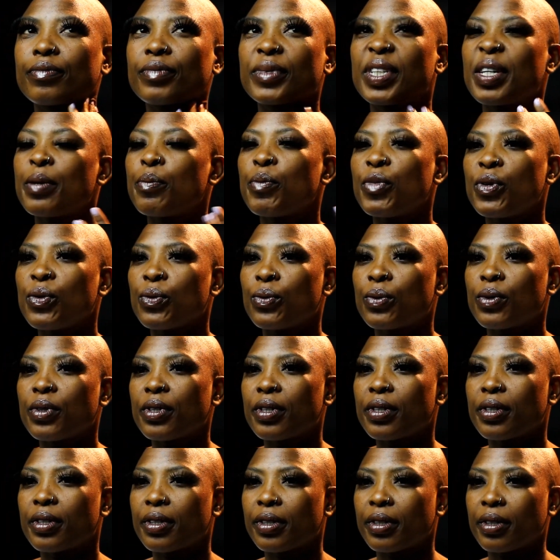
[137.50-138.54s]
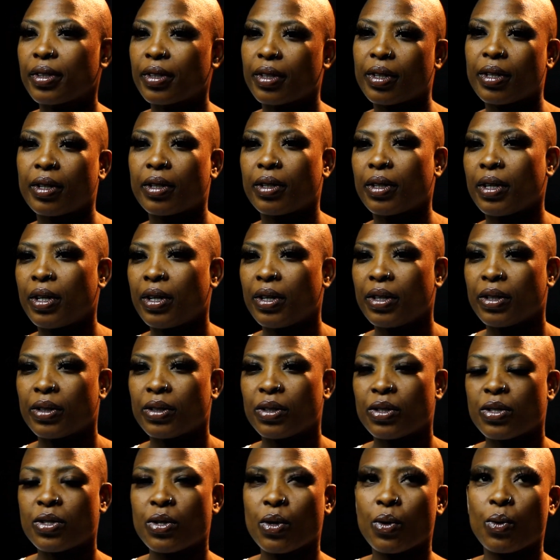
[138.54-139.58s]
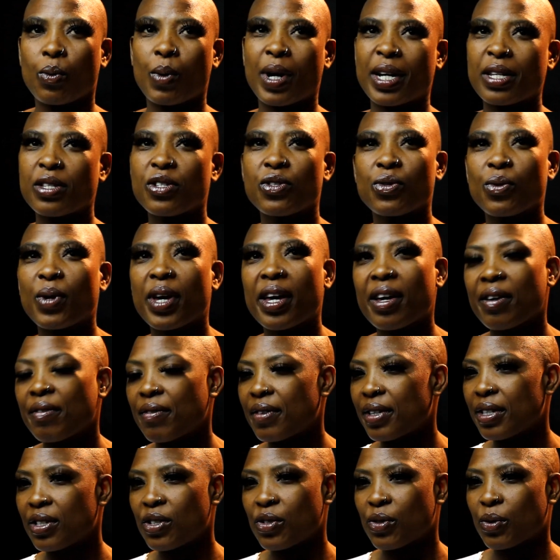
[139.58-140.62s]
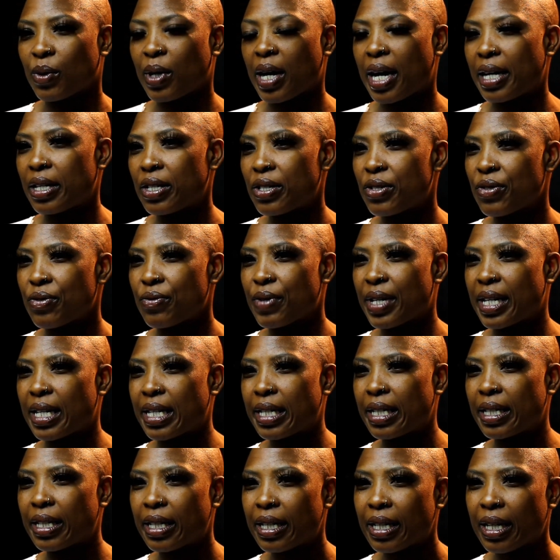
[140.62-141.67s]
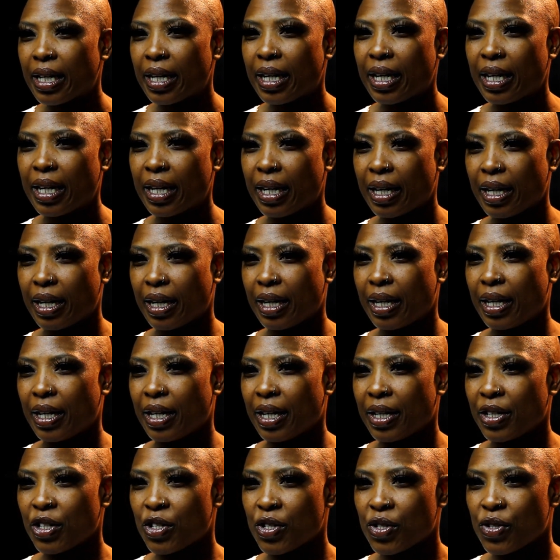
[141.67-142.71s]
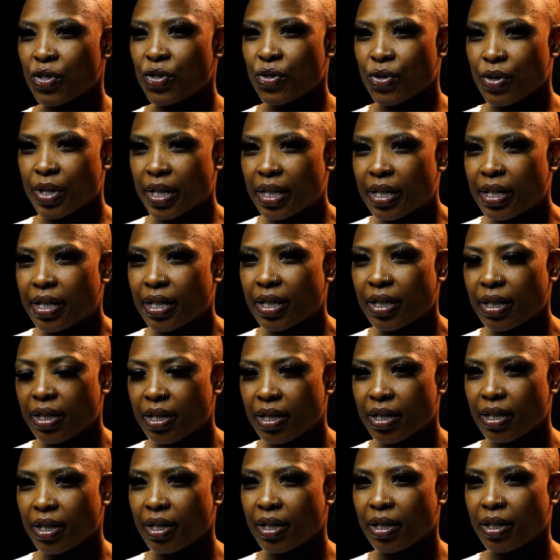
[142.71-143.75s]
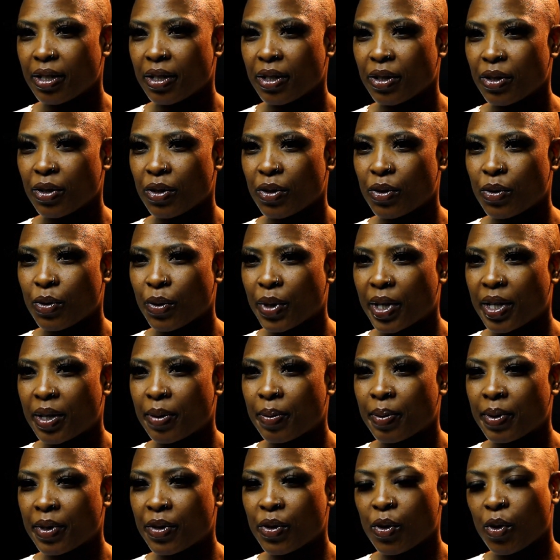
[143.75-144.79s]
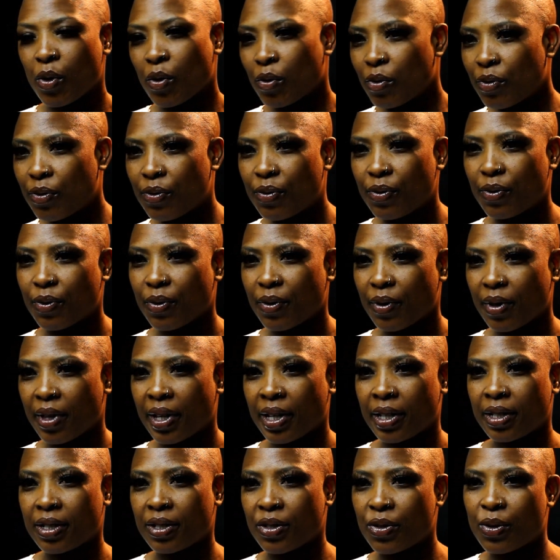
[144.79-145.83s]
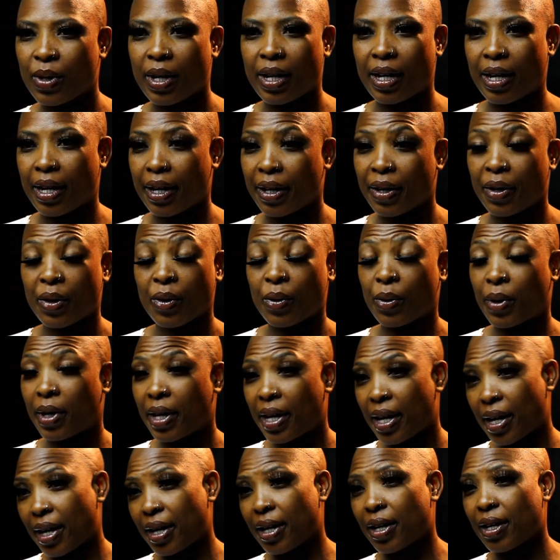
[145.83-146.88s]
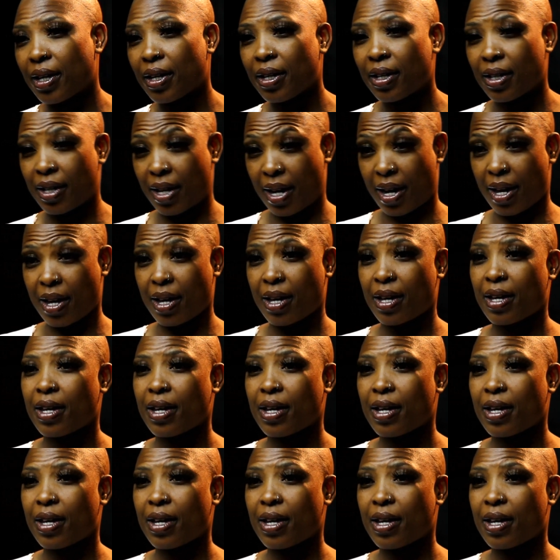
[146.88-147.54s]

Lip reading: immune. So once you have it, you can't really treat it to keep it off. That you're like, okay, nah.